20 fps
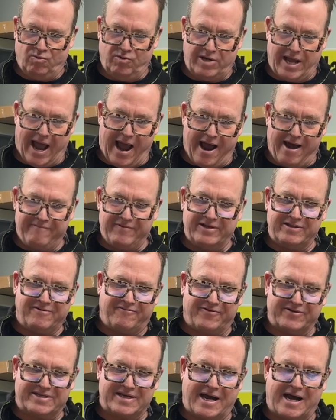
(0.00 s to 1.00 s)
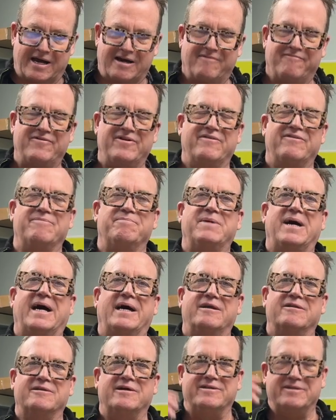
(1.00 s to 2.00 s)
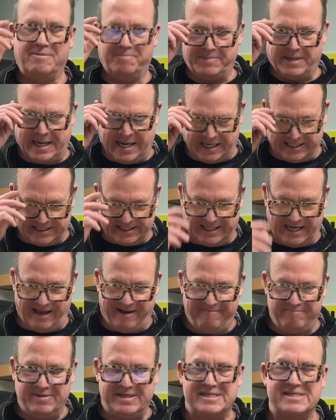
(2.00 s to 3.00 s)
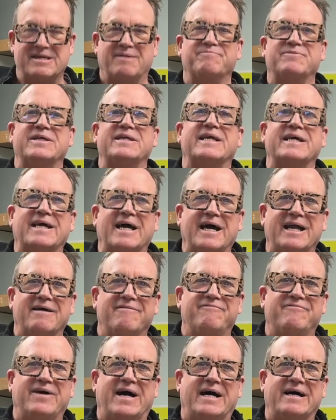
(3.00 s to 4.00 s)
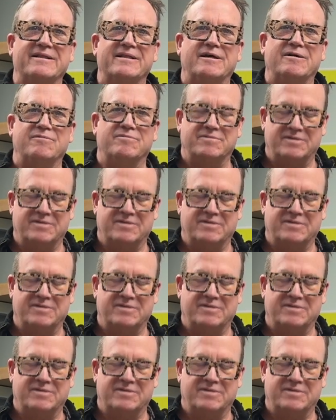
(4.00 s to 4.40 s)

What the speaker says: having the photography of the model on the box gave me something to kind of follow,